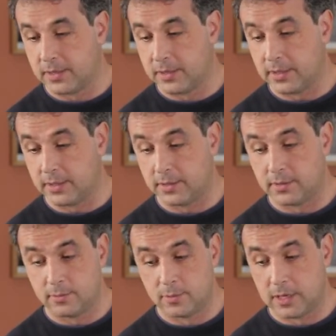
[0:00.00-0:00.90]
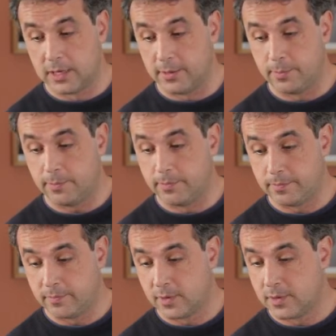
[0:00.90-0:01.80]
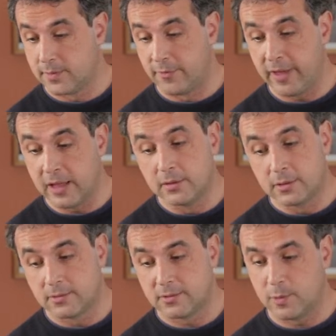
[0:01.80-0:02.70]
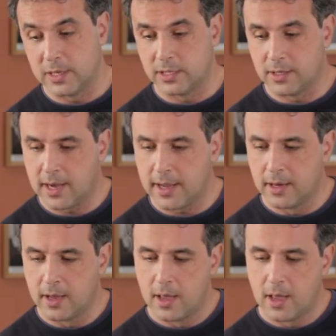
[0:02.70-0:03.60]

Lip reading: this field, 29,